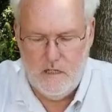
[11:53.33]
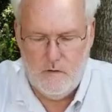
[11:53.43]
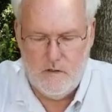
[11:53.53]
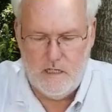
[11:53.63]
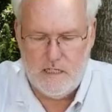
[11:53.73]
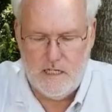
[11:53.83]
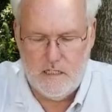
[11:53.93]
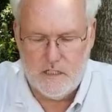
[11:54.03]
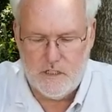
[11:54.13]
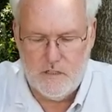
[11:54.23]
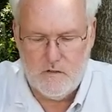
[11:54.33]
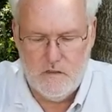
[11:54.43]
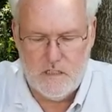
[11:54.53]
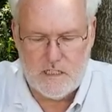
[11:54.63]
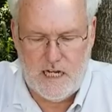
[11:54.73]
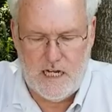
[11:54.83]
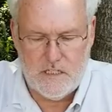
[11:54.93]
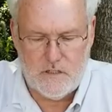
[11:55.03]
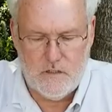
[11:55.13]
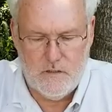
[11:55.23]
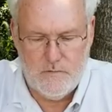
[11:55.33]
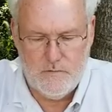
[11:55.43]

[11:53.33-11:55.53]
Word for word: where they take this central incisor